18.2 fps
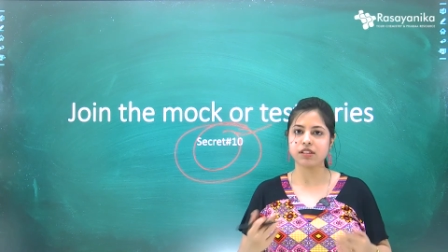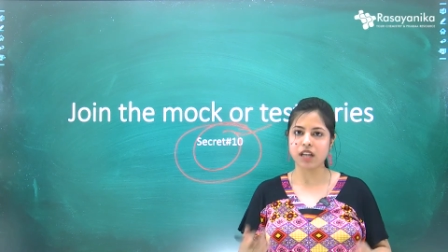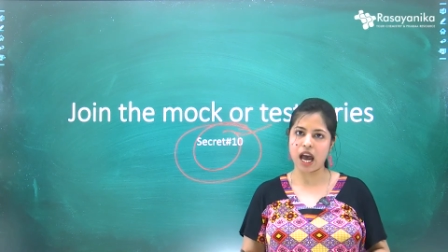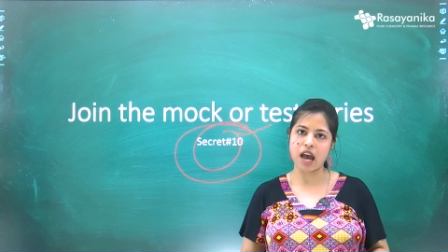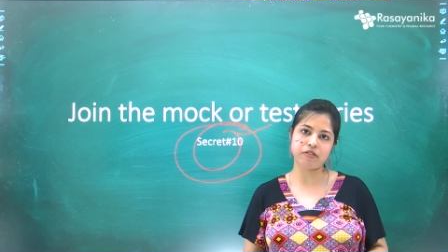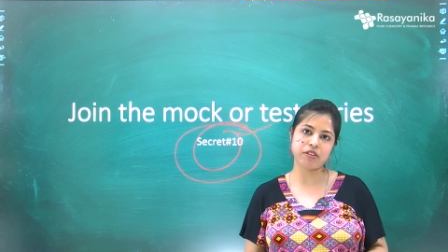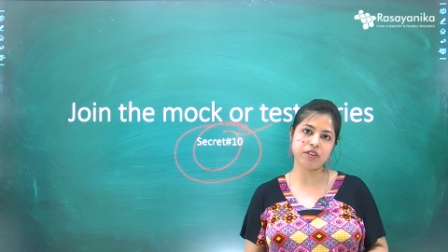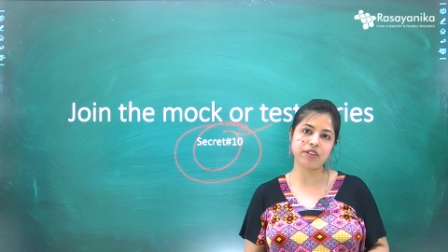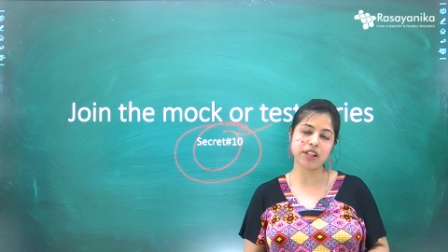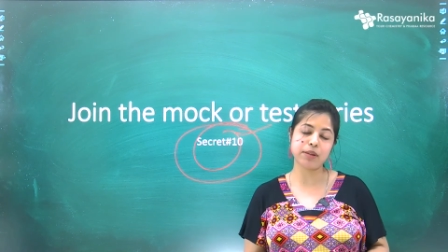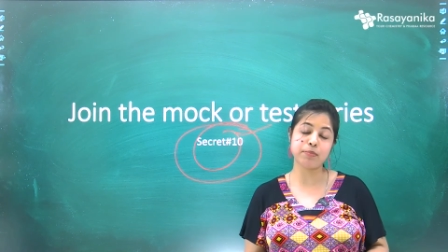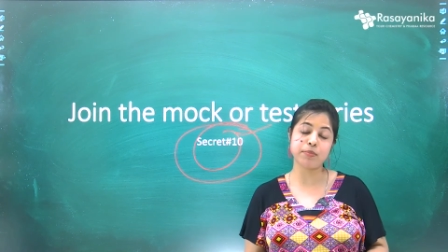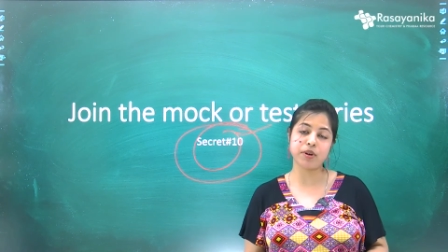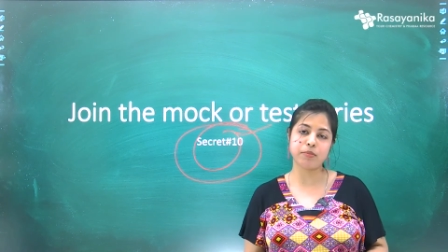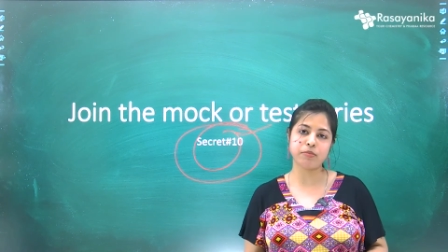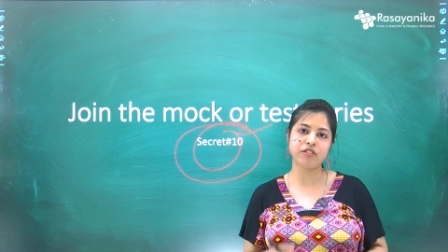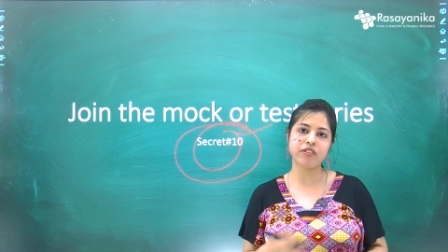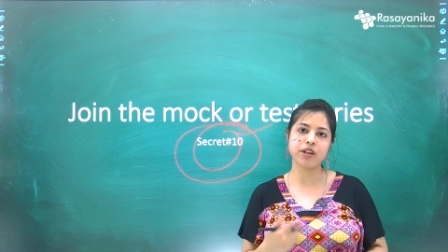I, we, will,
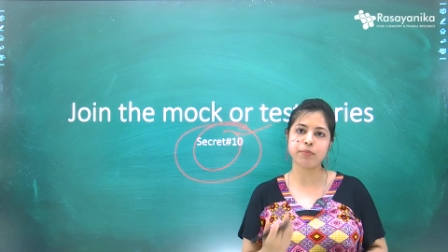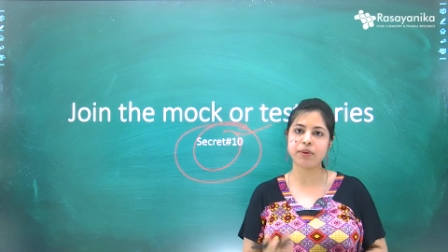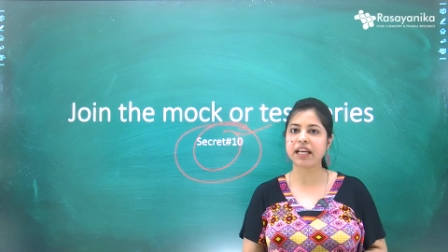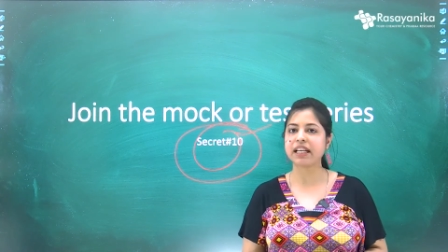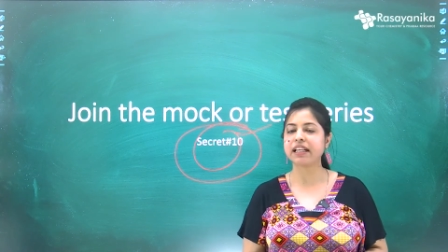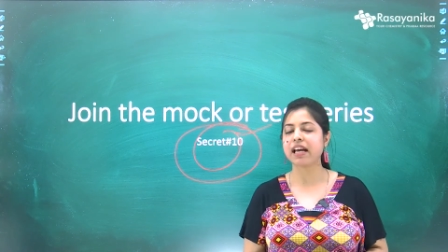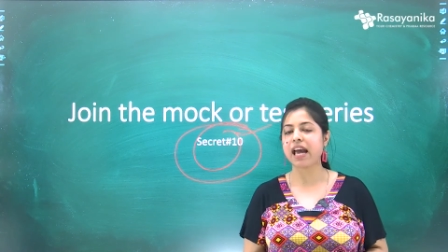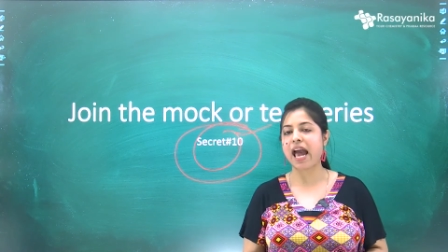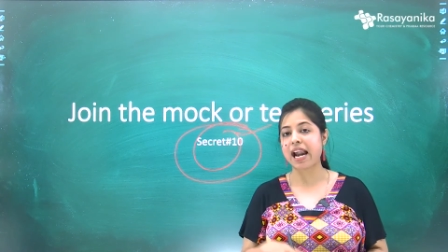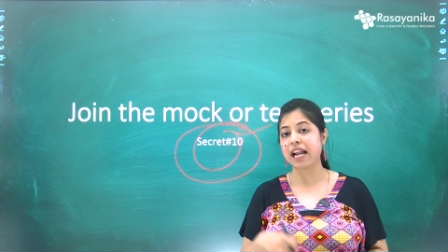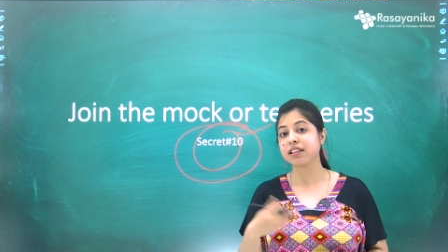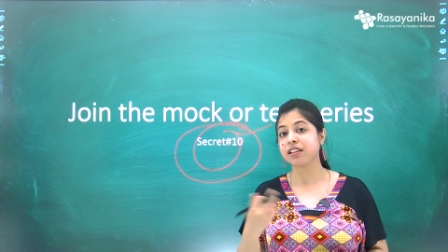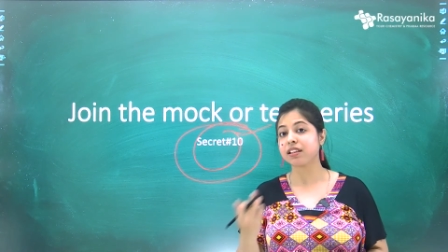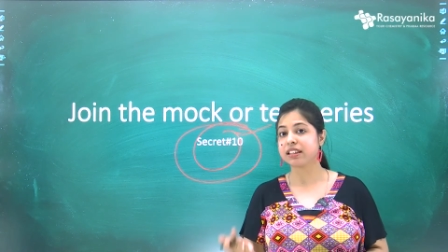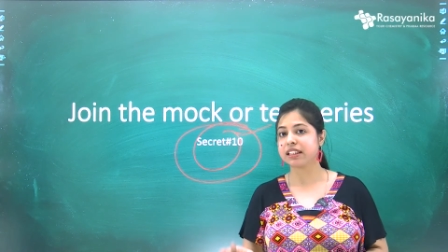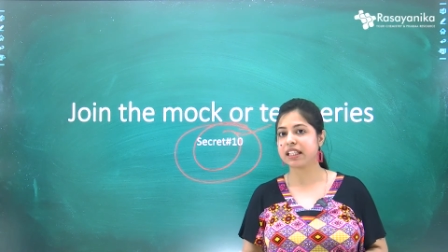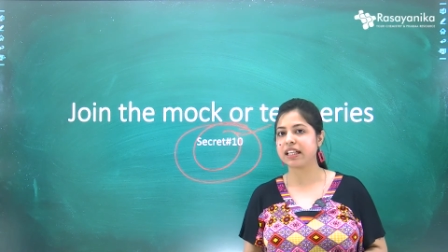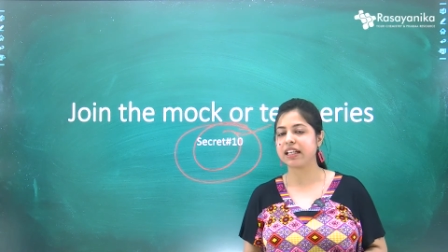we will bring
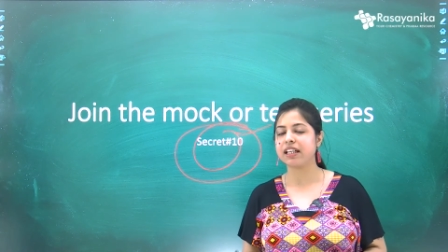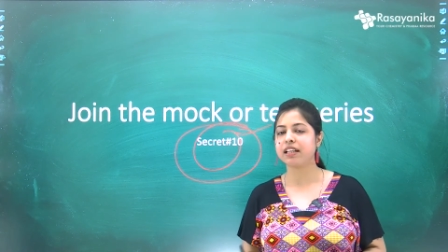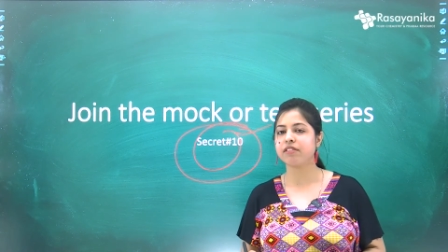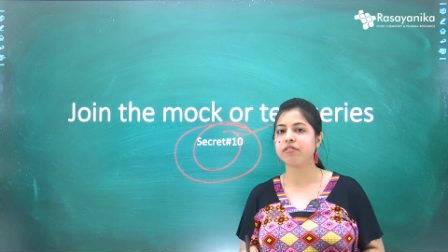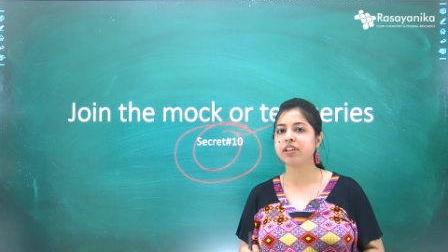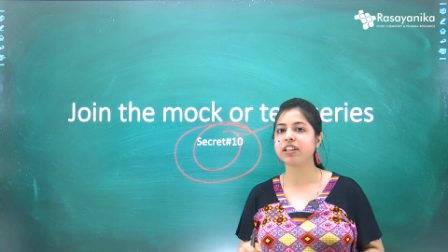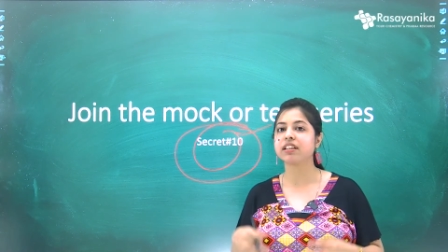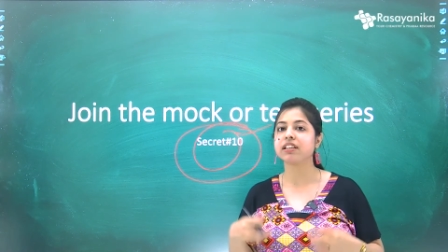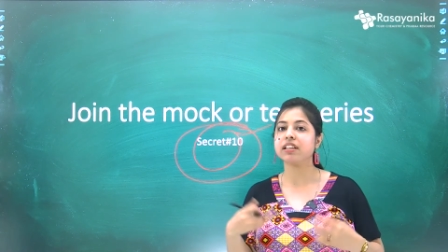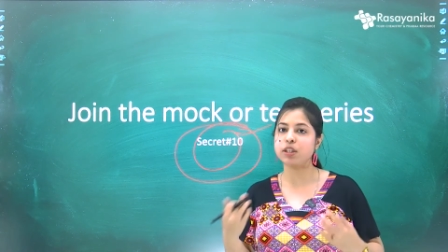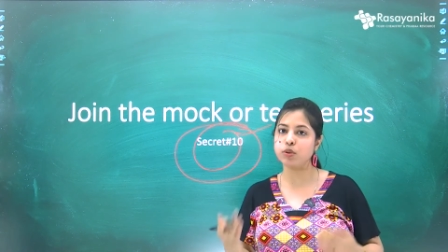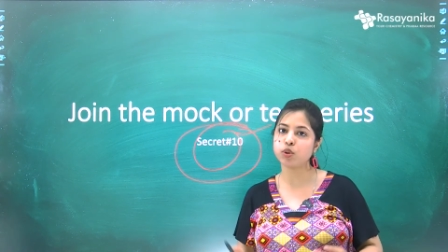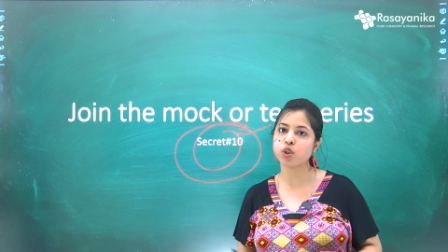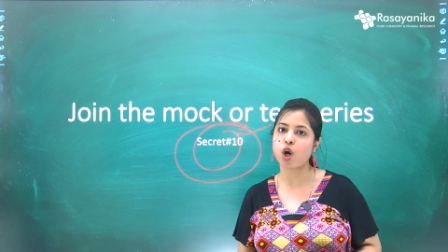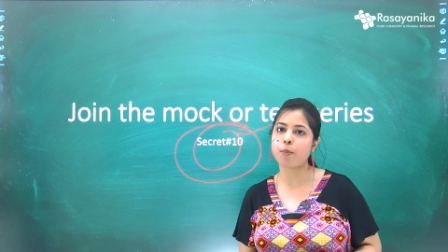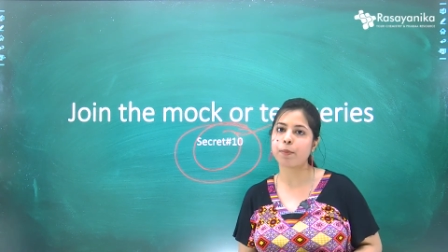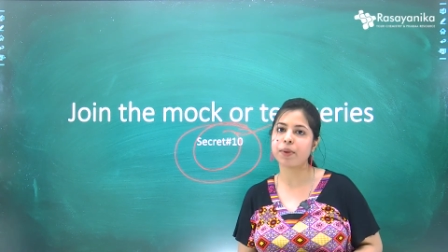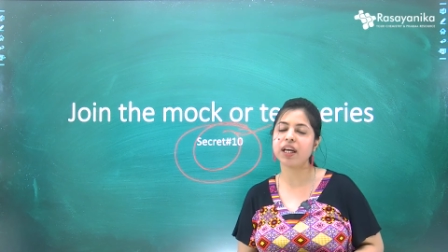another day with new
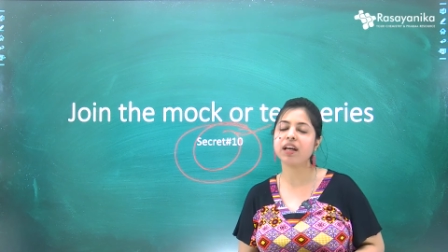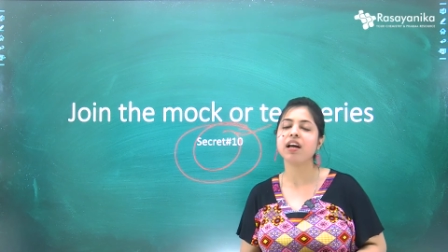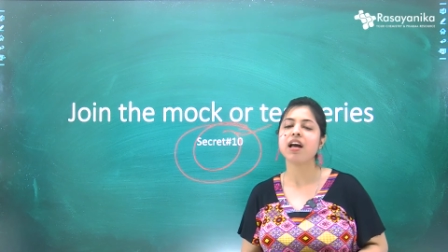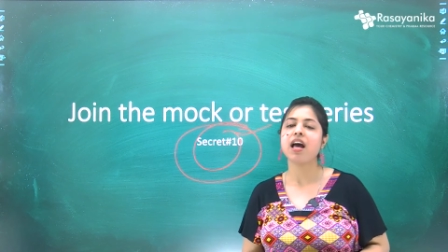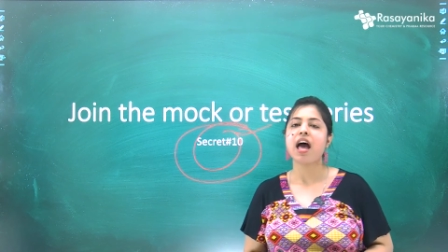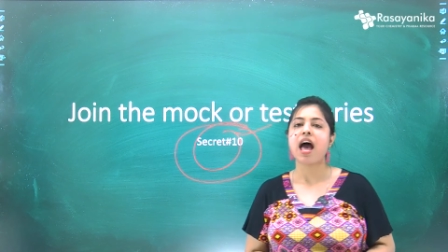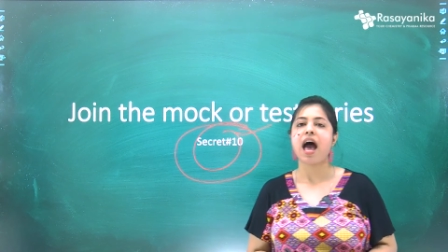topic